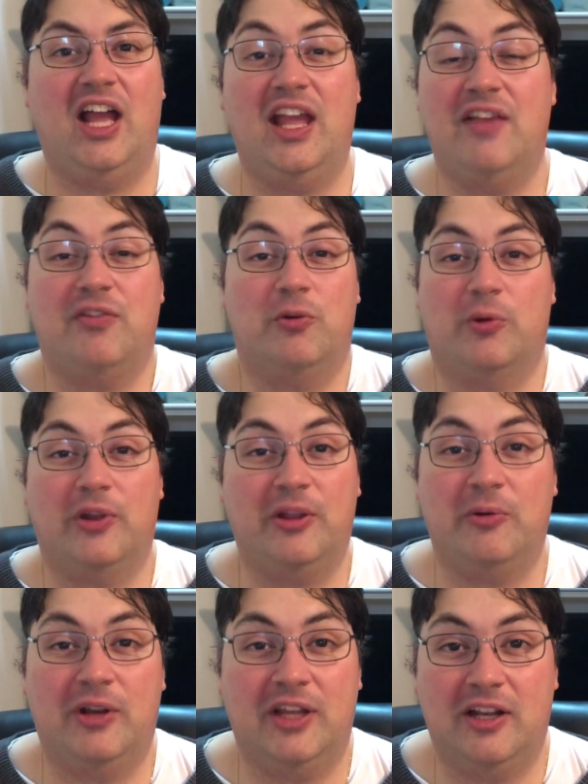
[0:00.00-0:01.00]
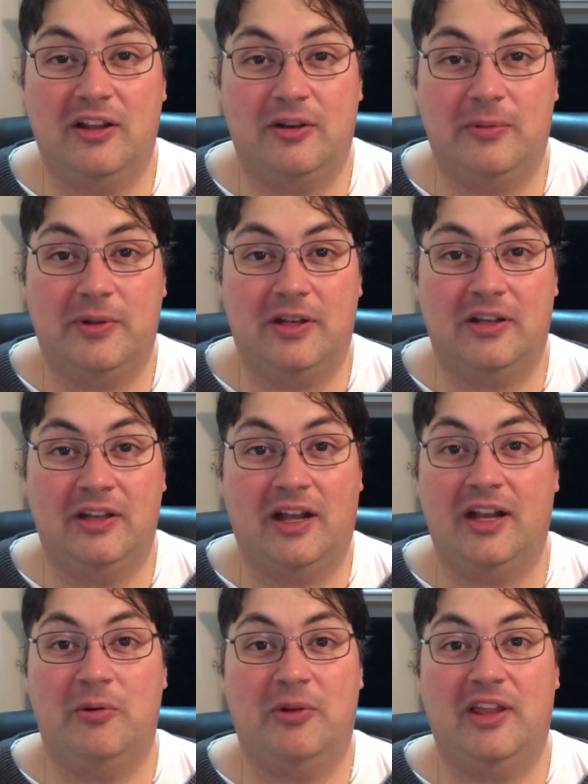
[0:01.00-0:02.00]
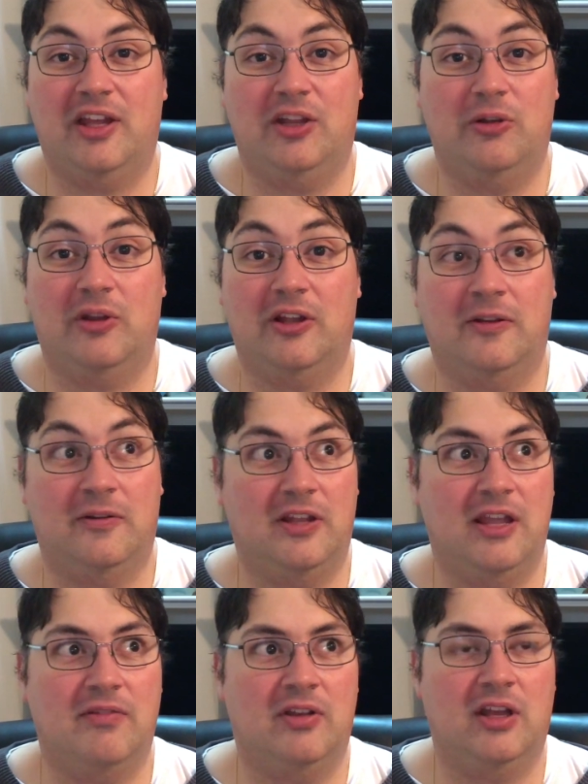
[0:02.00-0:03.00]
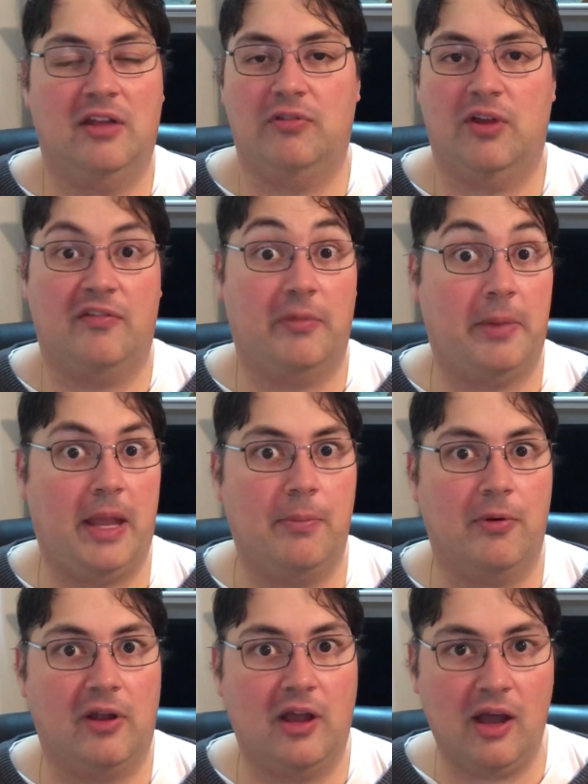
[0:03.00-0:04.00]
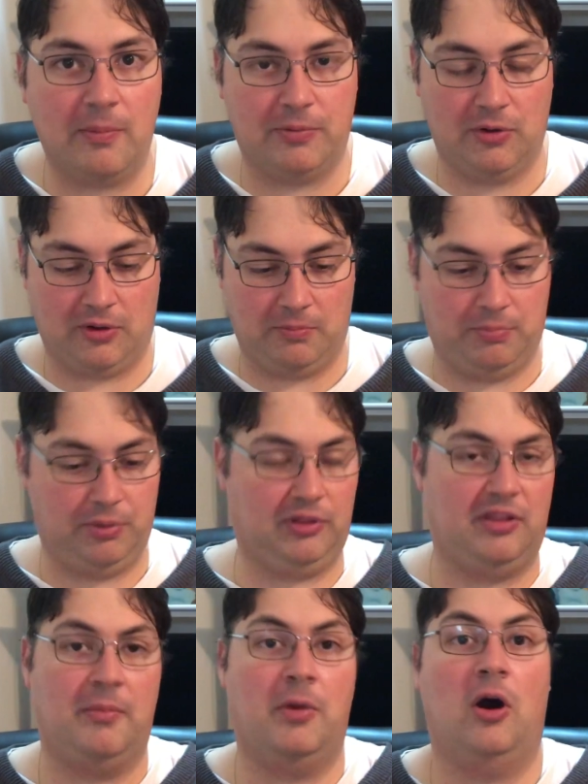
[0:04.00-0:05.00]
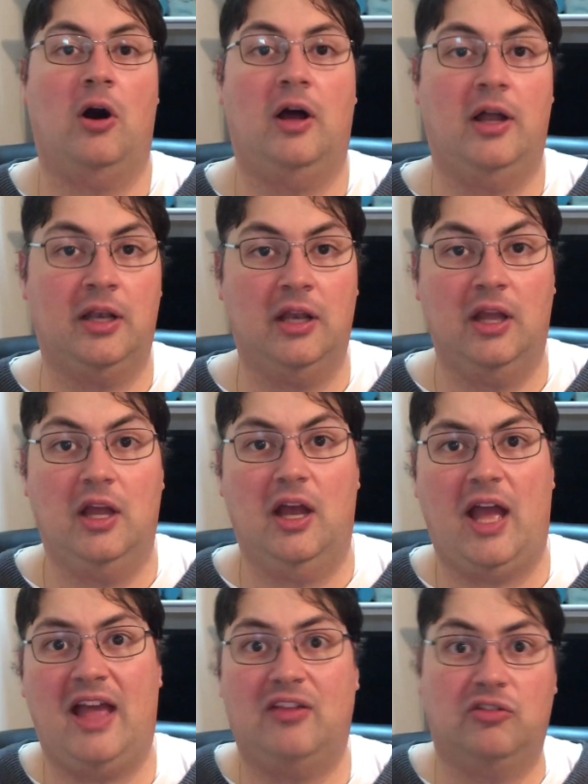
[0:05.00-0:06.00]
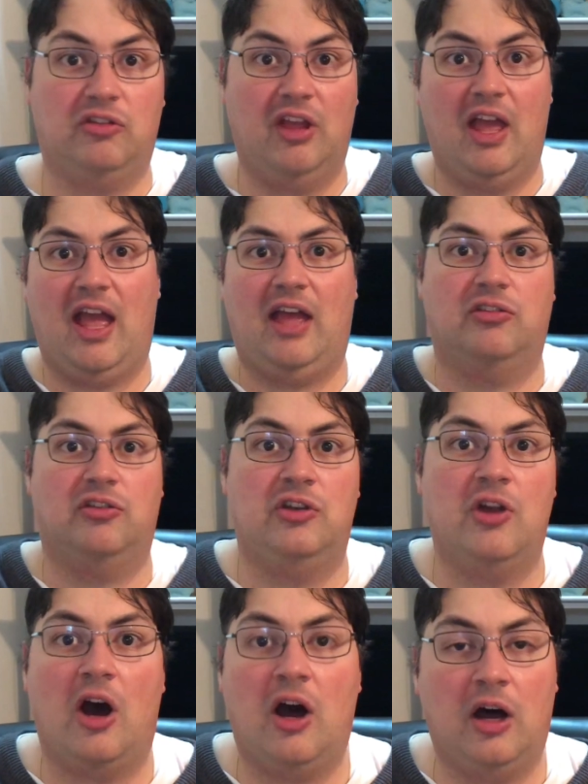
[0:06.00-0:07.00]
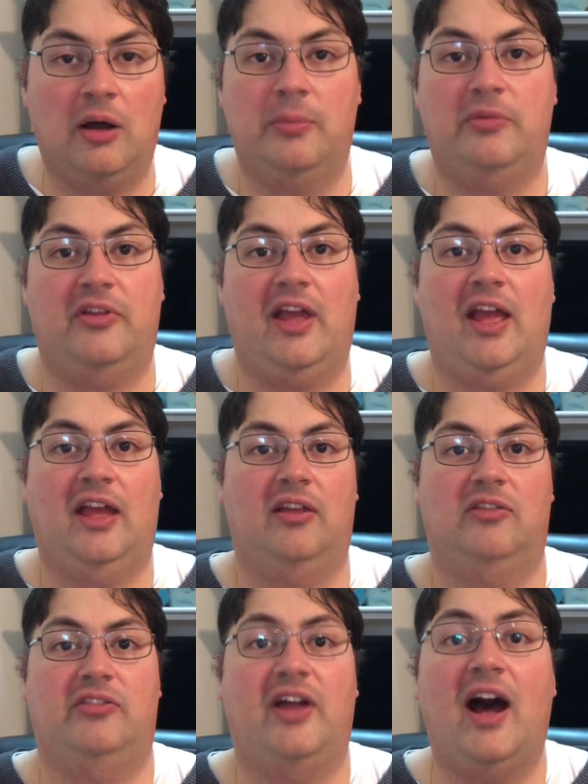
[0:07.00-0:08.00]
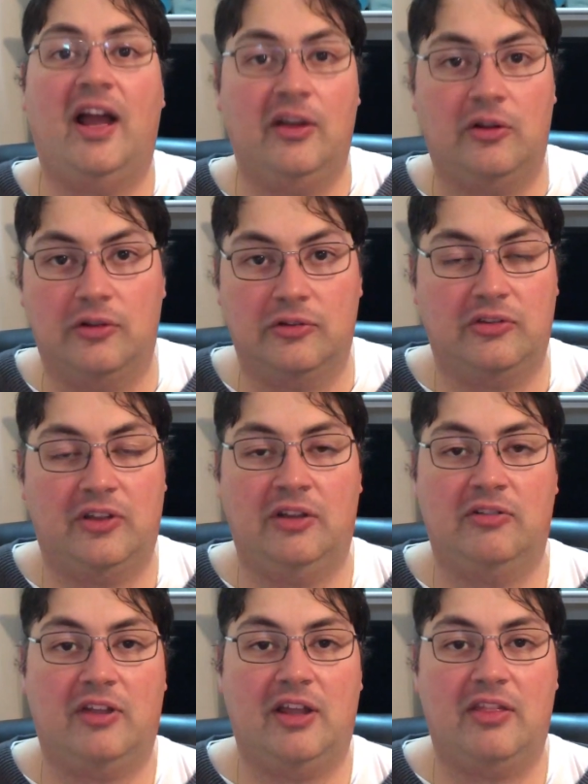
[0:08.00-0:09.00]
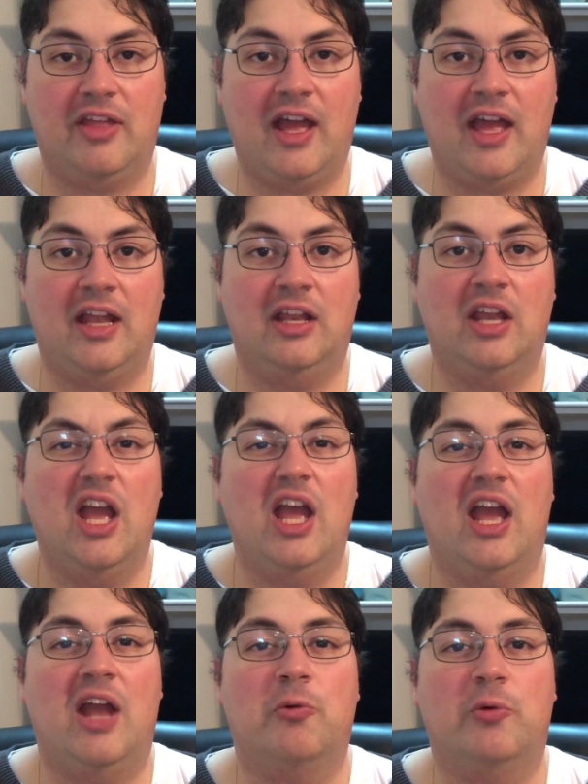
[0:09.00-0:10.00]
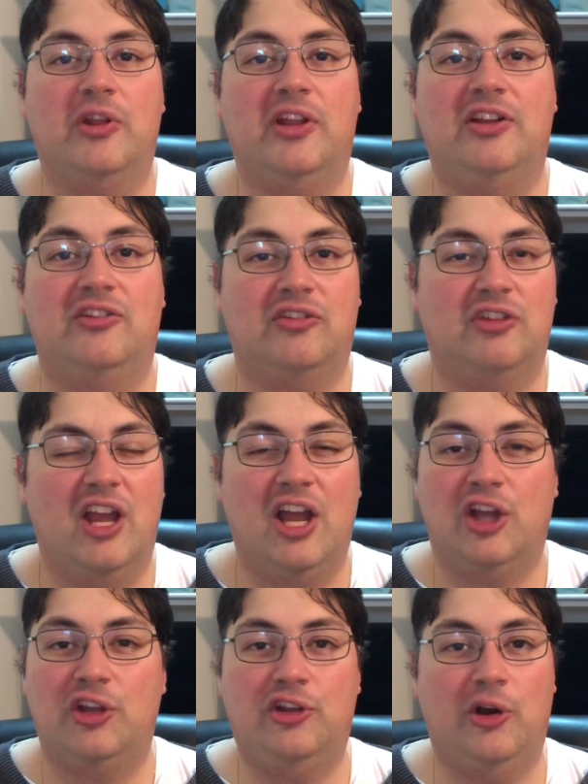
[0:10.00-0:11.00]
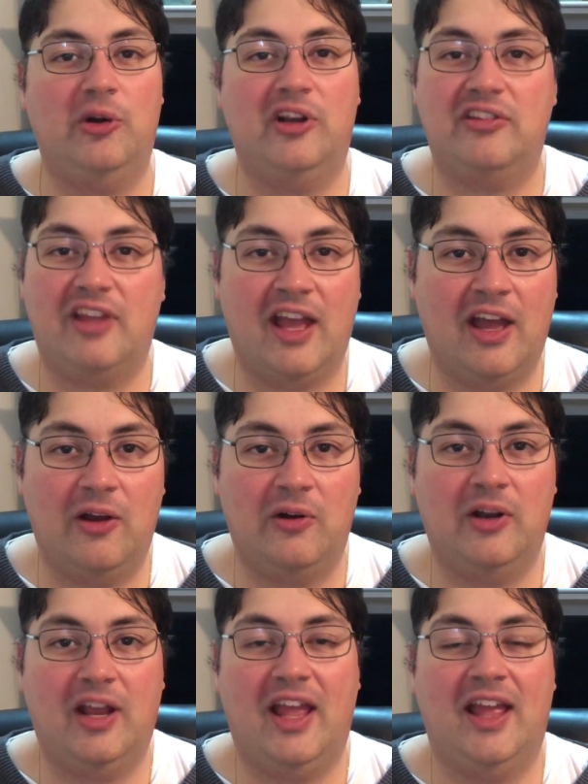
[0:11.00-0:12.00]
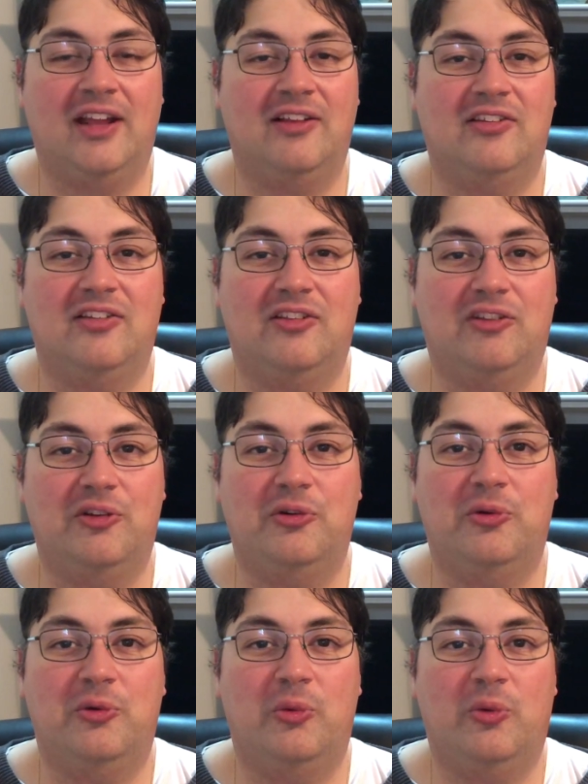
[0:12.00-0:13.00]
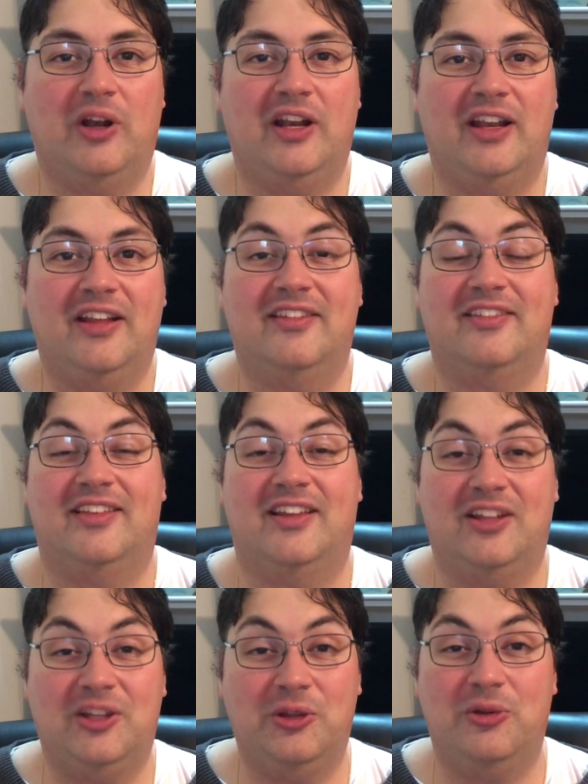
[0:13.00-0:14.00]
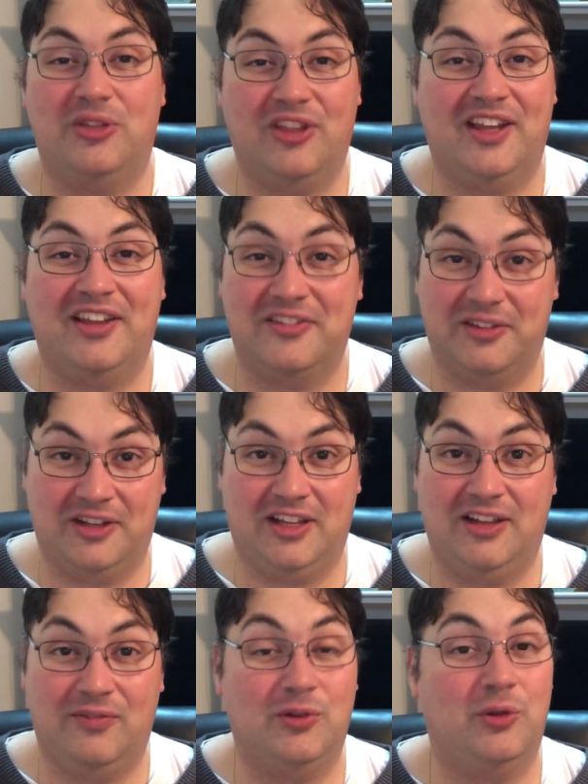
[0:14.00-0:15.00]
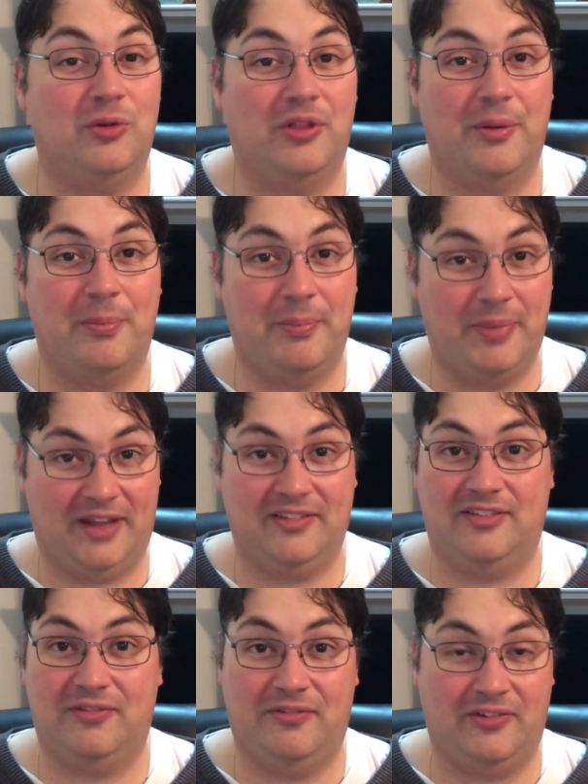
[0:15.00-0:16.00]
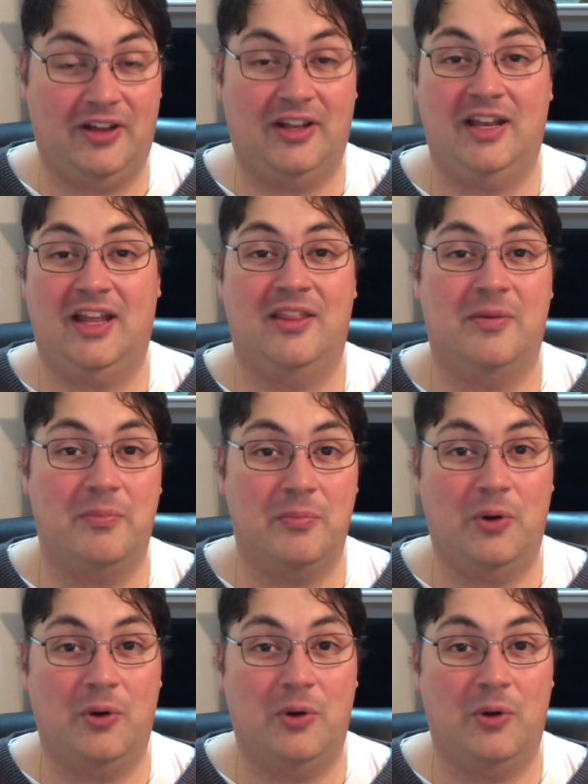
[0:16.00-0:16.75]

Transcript: If you really want to get a little bit nutty with it, you can, even if you have a paper cup, you can put them on as knobs, as dials, things like that, and really just go to town and do what it is that you think is going to give you the best fun and